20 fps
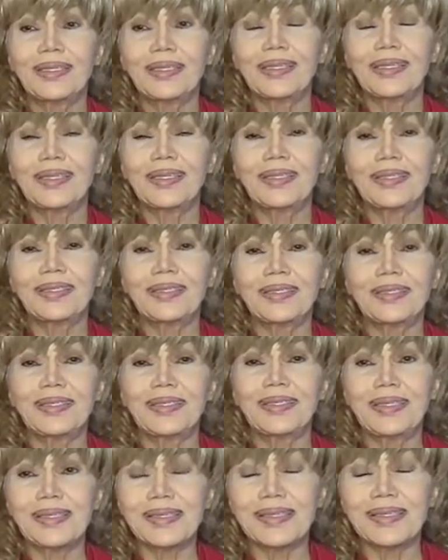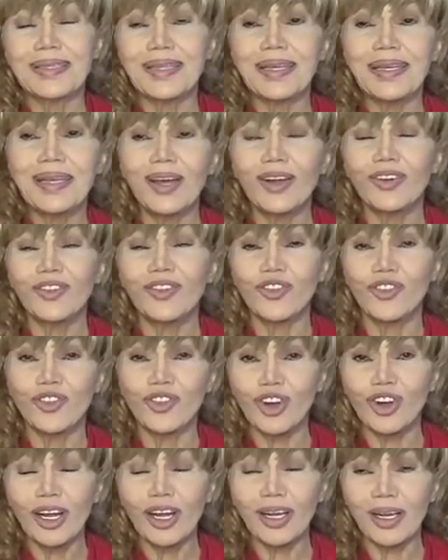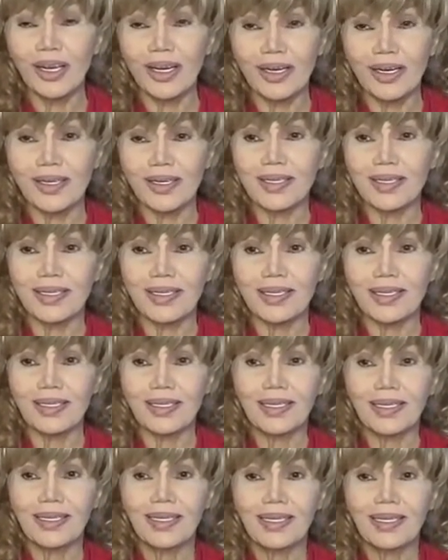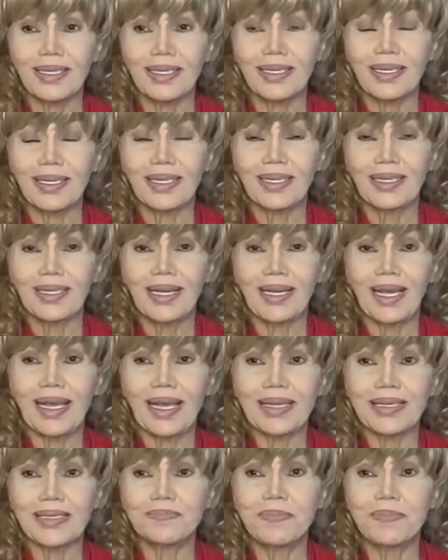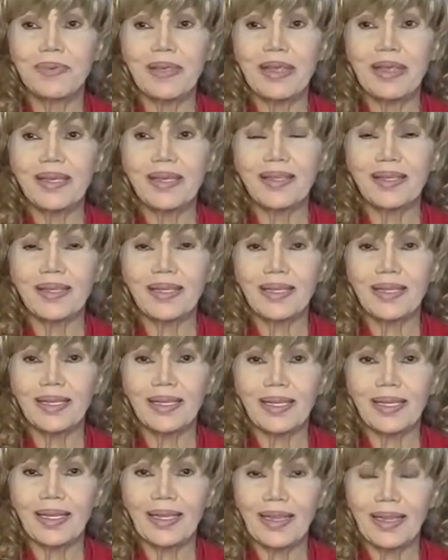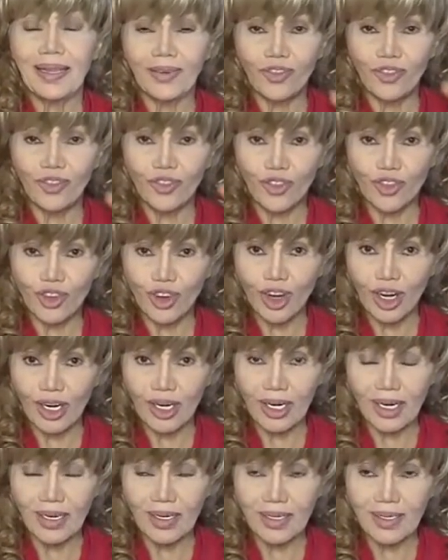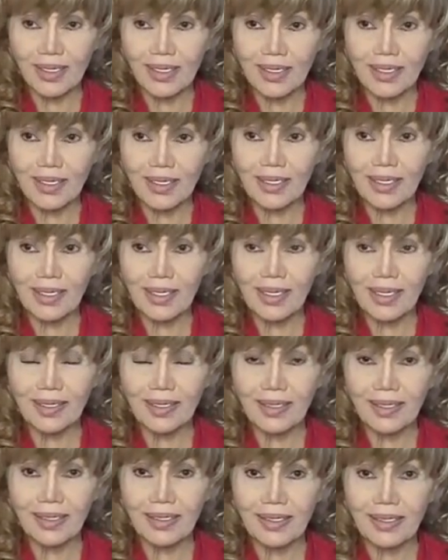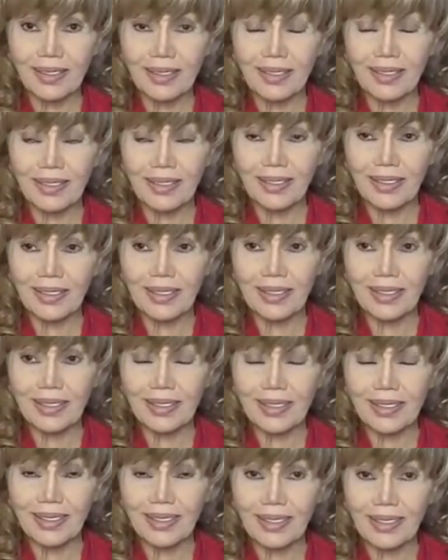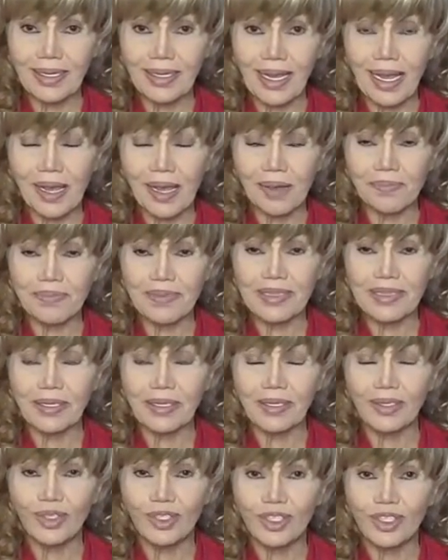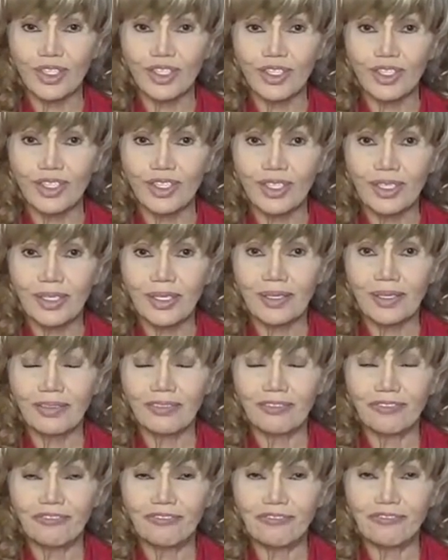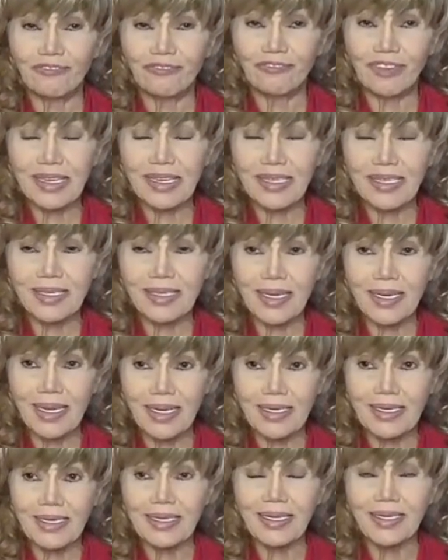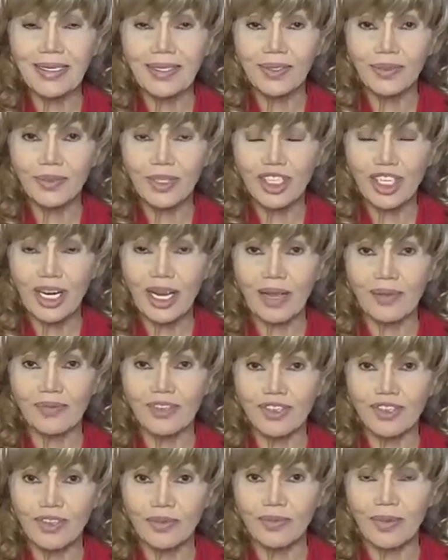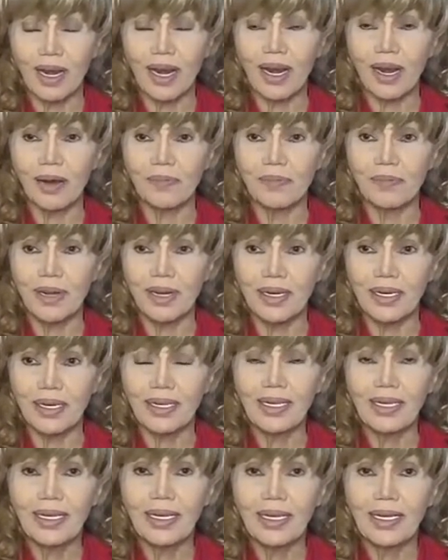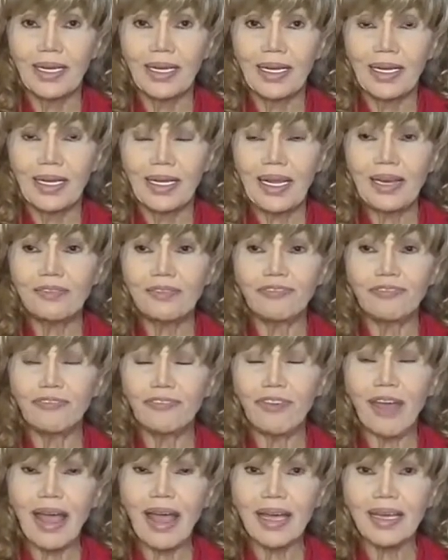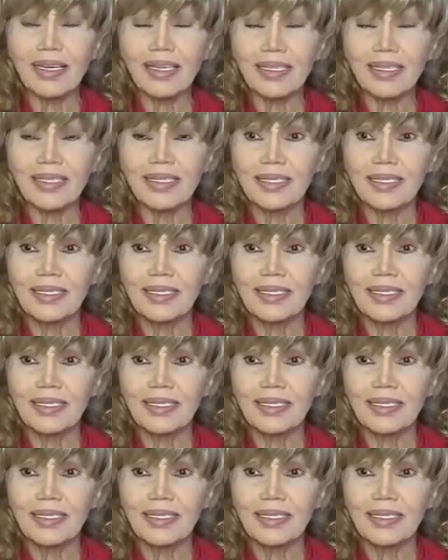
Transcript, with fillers: th- this thing on drugs as being the drugs, there's an absolute fixed idea which comes from Hubbard. Yeah. In fact,